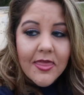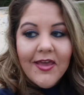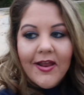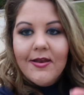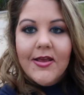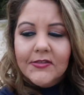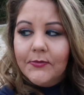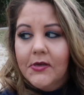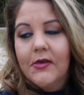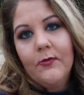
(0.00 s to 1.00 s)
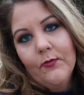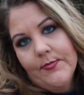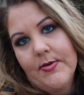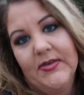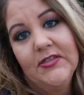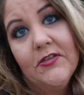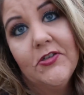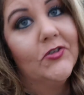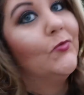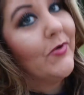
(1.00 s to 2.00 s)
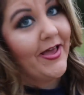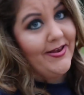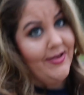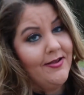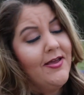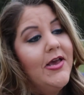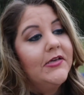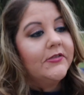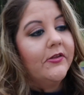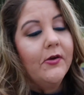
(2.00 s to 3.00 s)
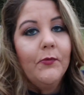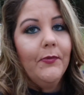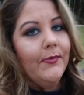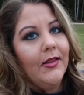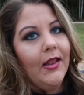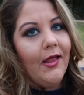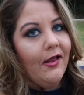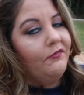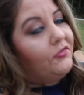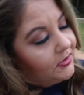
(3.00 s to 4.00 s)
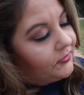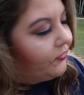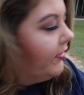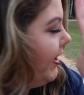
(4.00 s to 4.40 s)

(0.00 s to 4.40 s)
that next weekend will be my sister's wedding. So there will be a lot of footage for